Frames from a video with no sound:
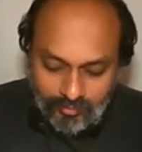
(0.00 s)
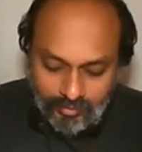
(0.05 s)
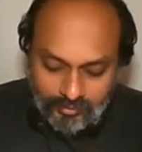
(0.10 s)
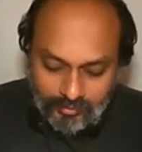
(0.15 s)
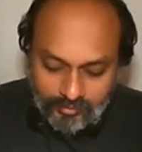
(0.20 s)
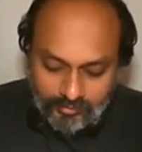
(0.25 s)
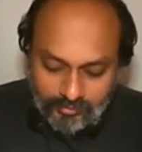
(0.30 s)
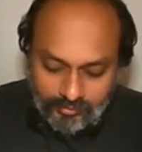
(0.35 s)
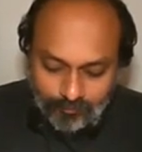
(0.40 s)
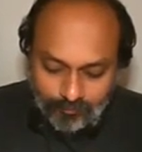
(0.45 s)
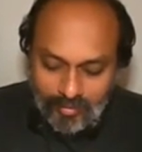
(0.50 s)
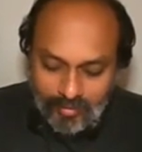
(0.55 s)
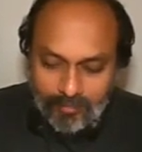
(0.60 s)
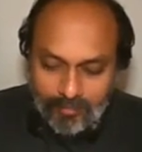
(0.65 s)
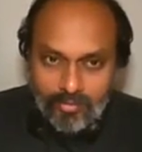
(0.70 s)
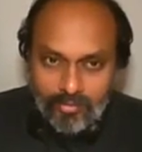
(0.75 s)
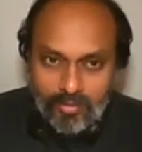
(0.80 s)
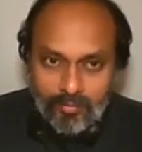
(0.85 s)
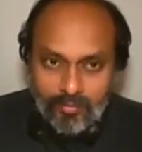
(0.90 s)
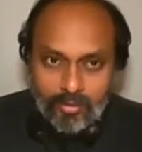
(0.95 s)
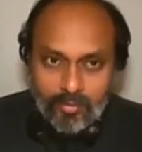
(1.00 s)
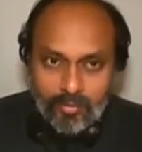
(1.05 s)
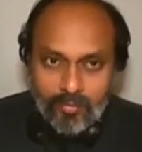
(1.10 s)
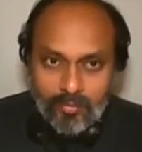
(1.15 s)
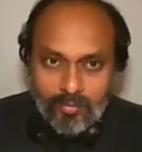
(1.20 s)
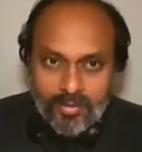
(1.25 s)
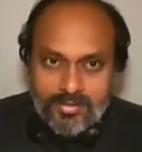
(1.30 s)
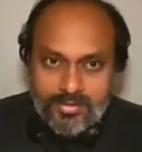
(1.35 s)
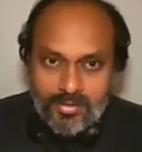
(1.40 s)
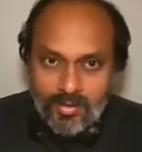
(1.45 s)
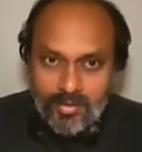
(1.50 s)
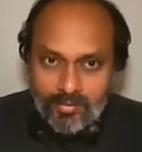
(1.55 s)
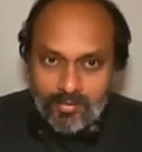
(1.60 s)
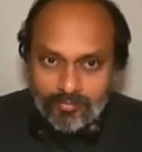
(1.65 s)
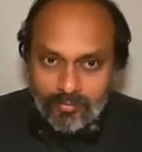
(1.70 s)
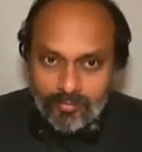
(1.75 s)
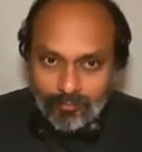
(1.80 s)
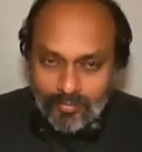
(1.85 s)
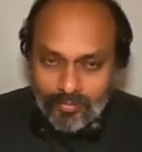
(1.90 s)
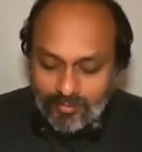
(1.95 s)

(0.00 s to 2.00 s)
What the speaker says: wedge mv1 towards left,